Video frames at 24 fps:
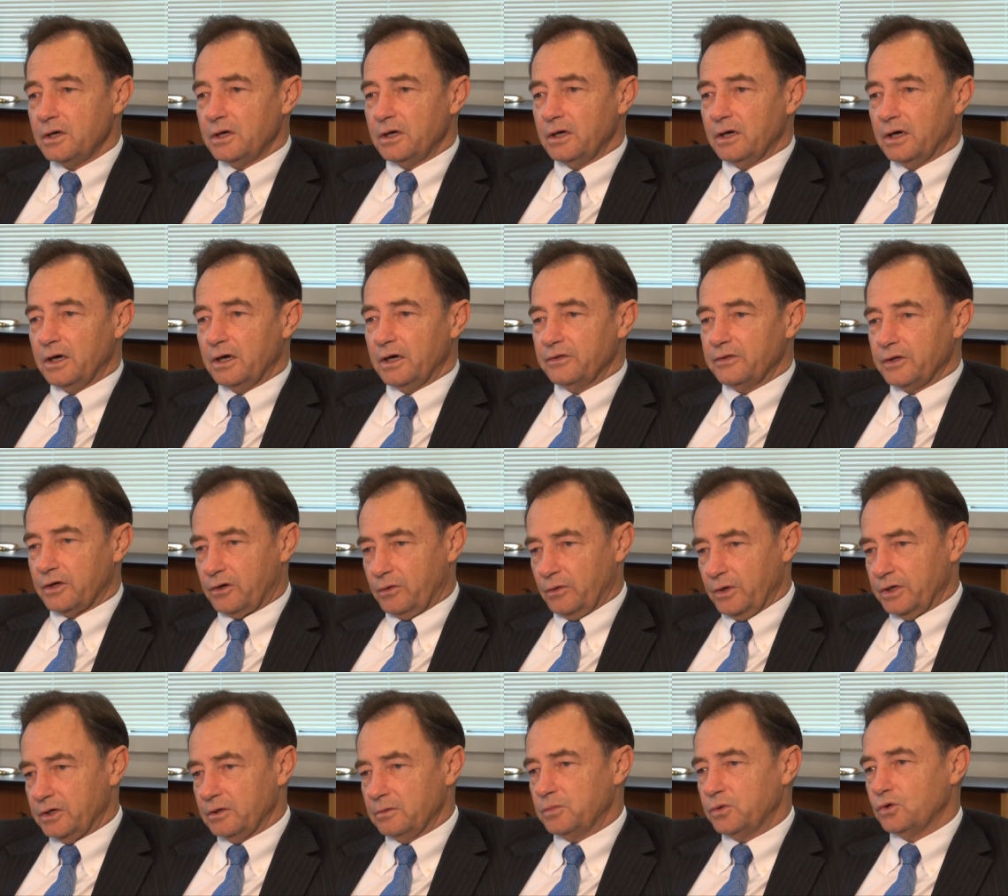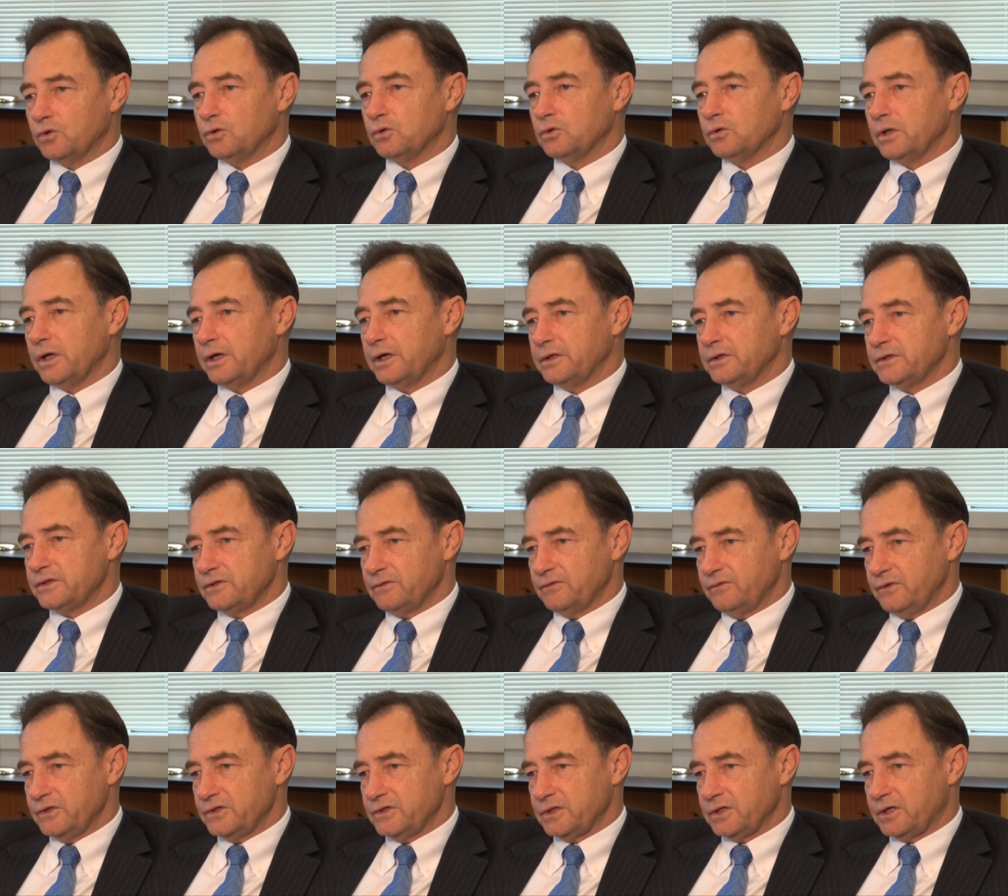Uh, the credible and
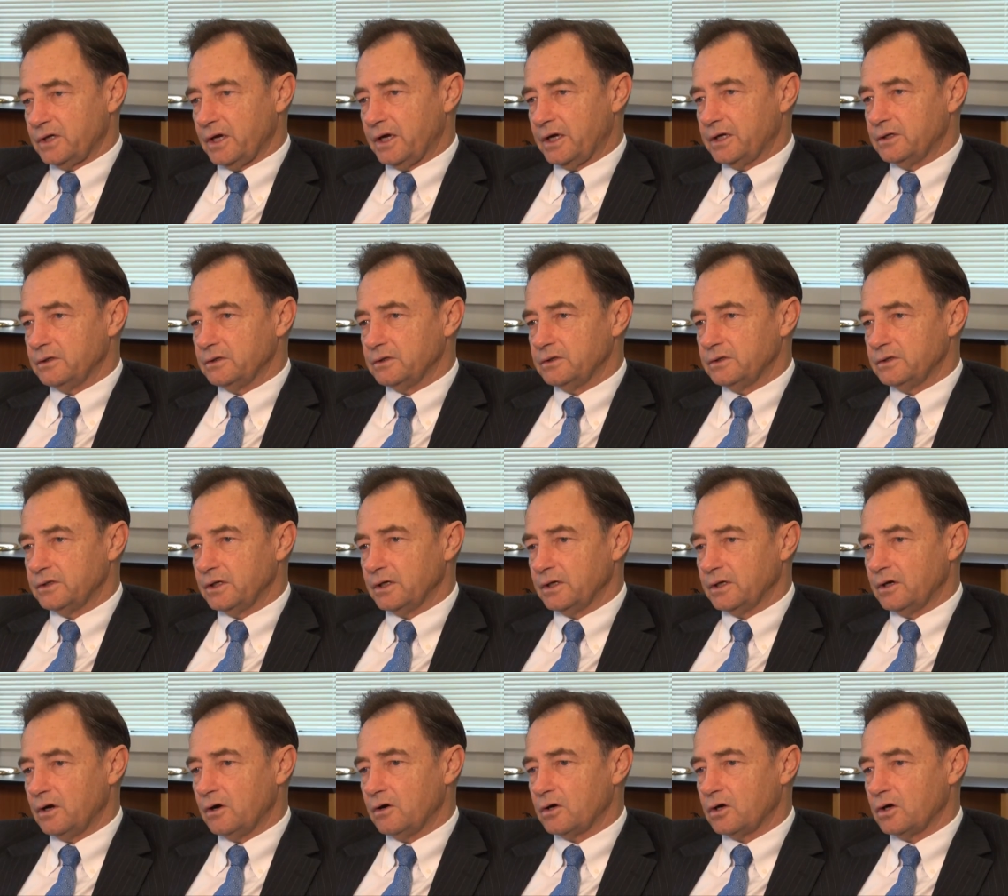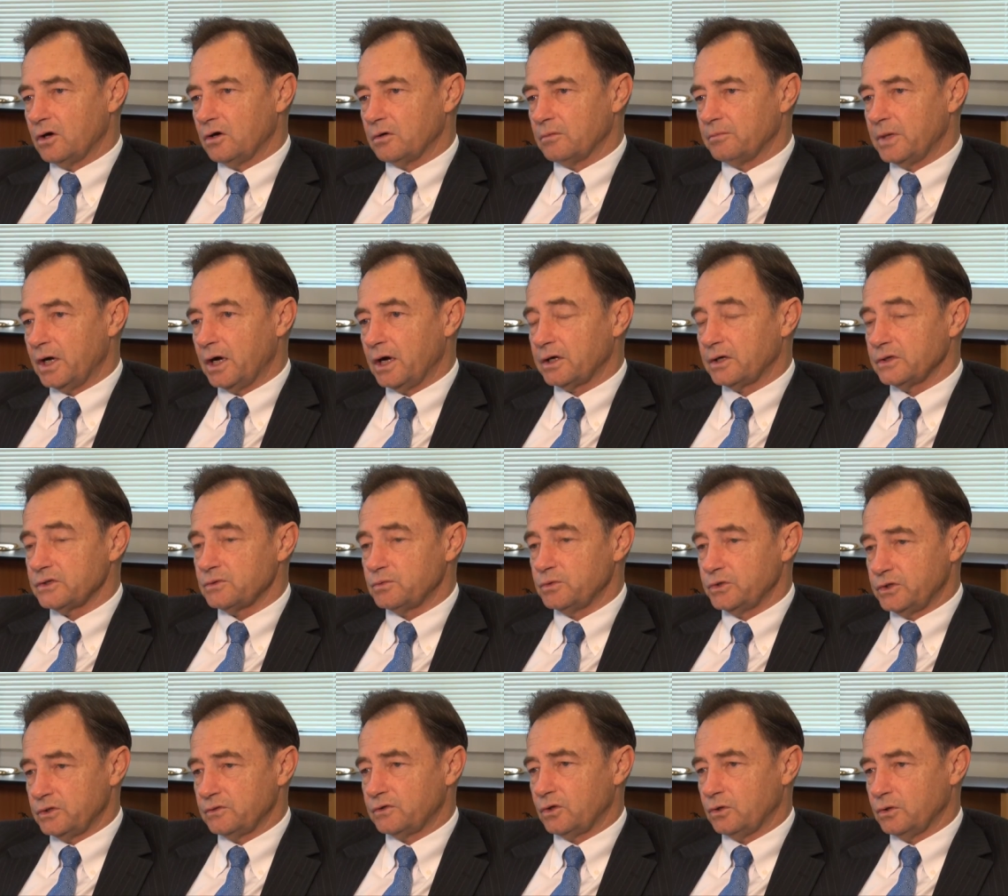sophisticated uh, Hong Kong markets,
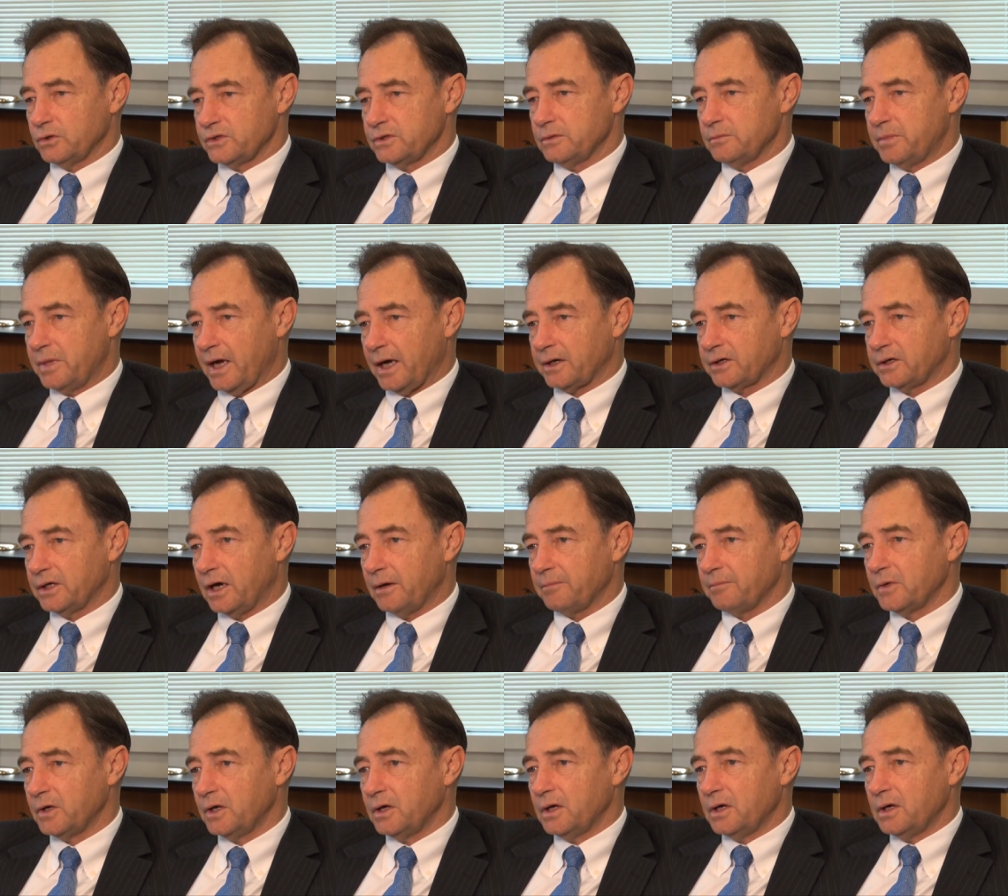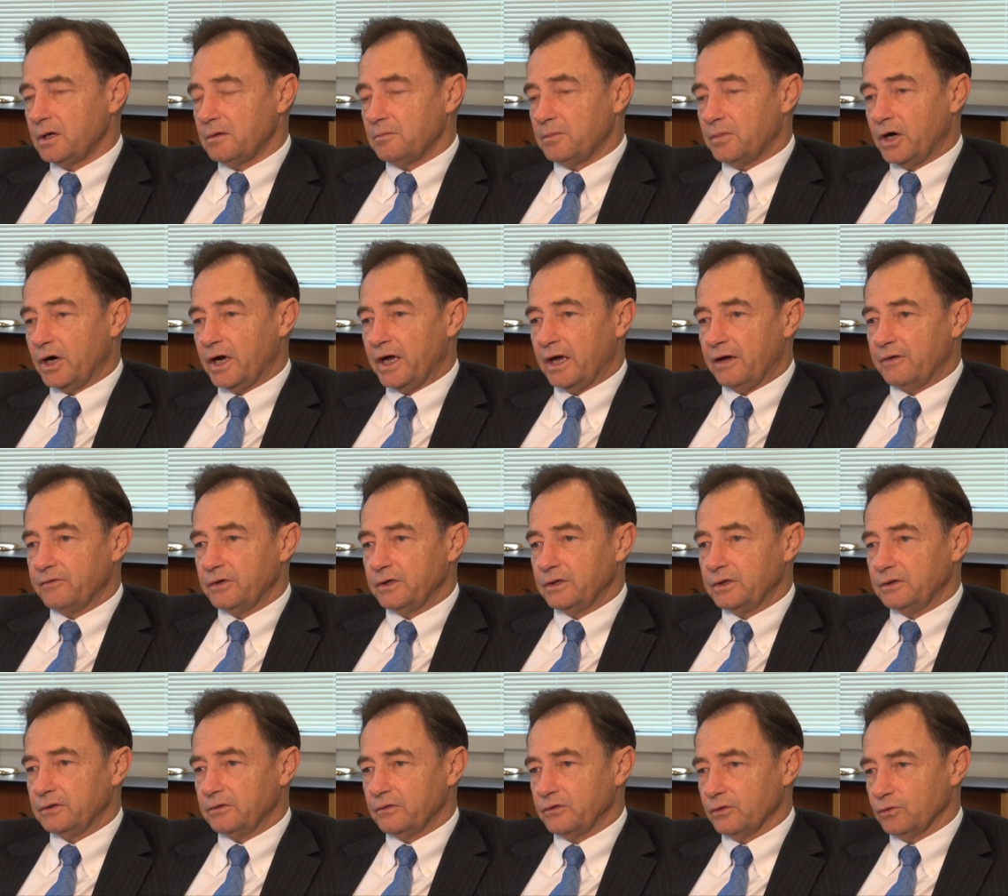which of course are backed up by
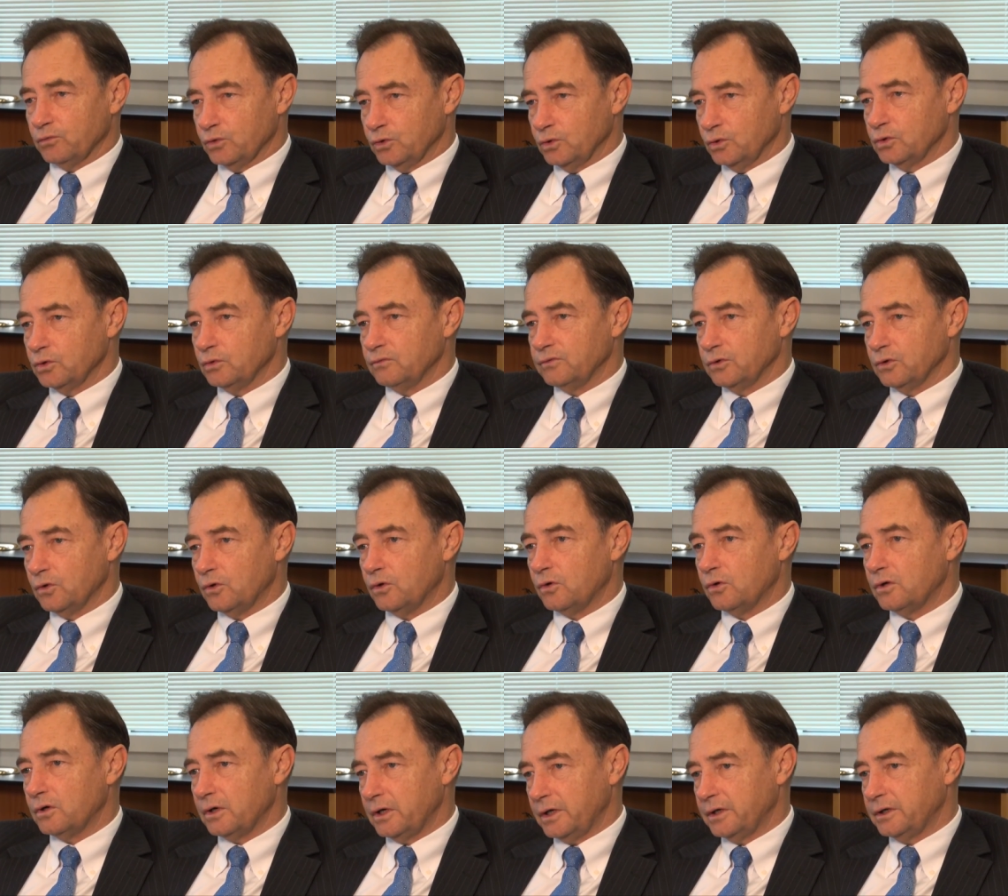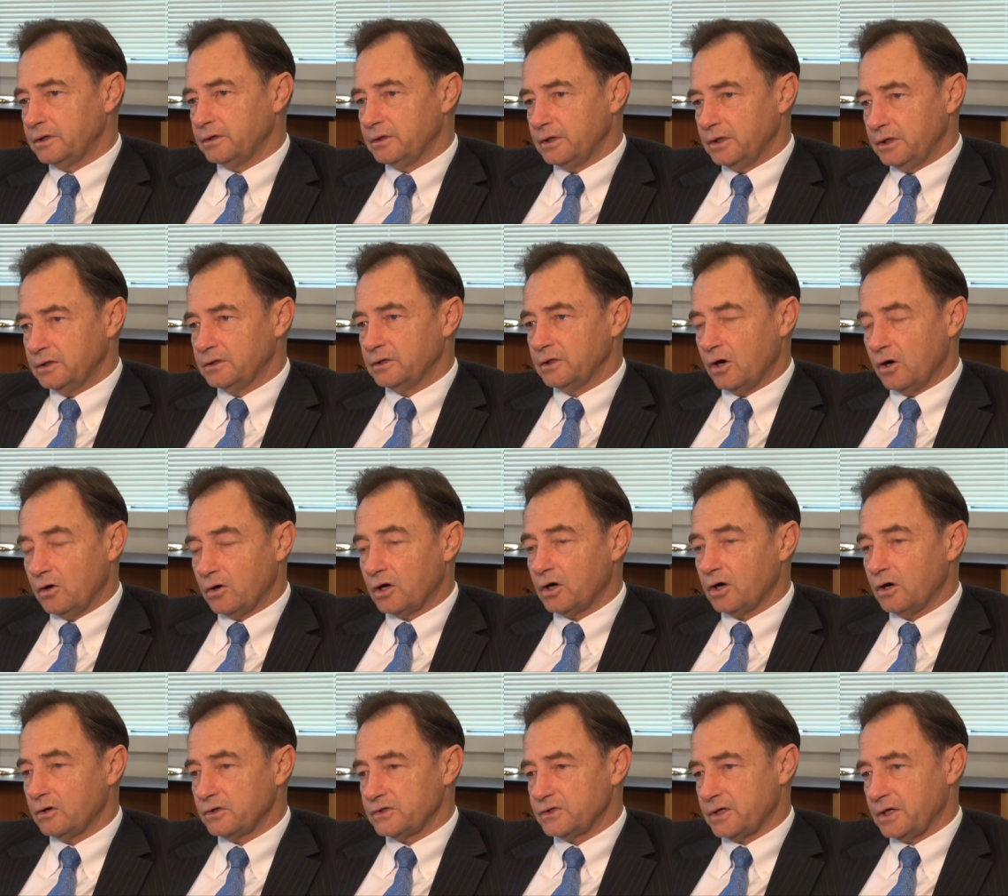having the rule of law, and in Hong
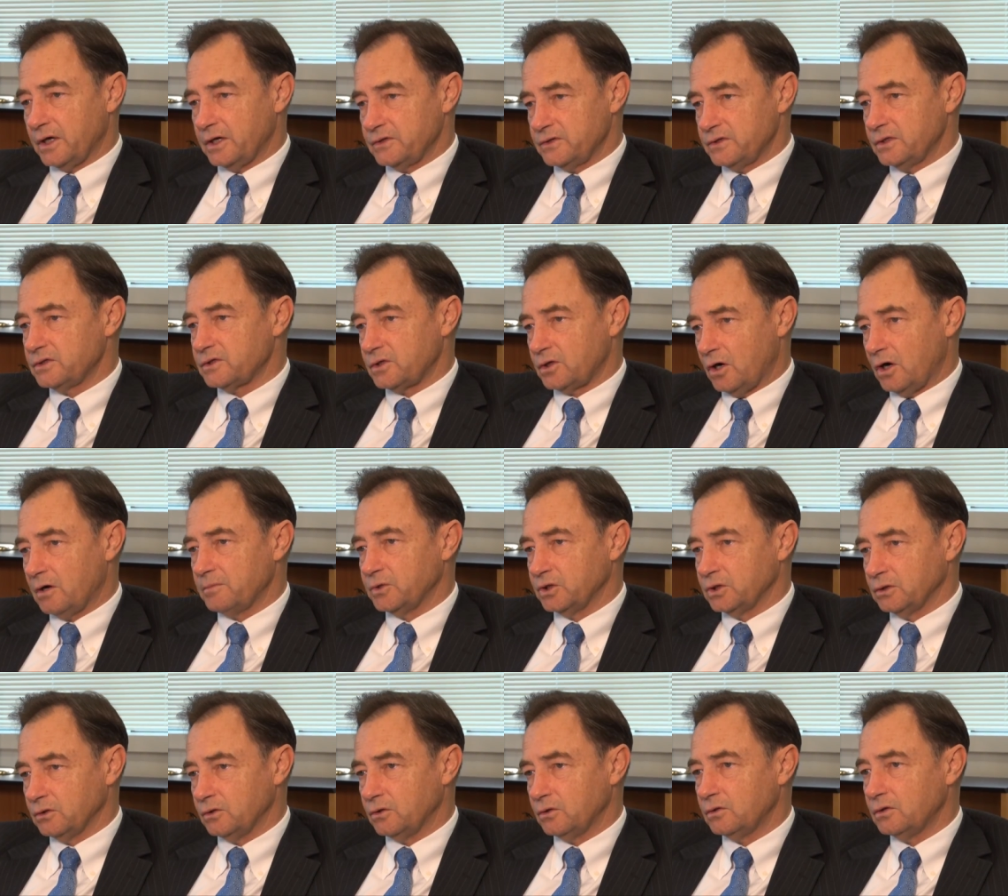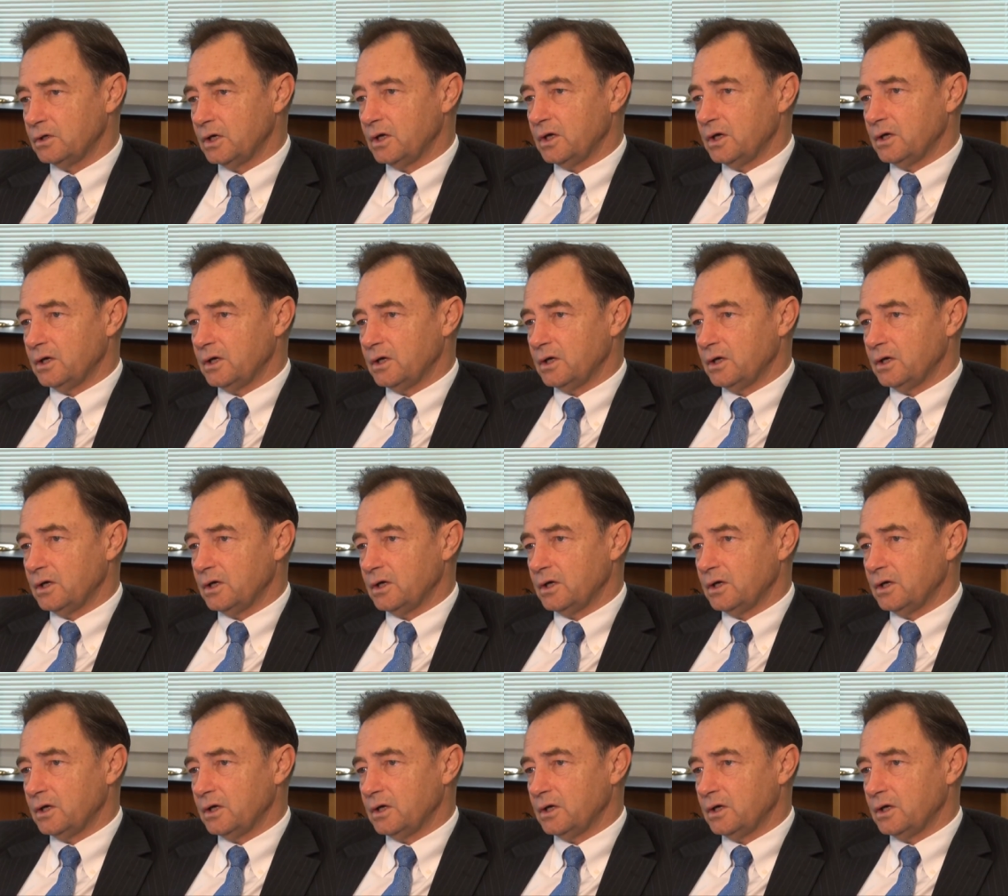Kong's case it's common law,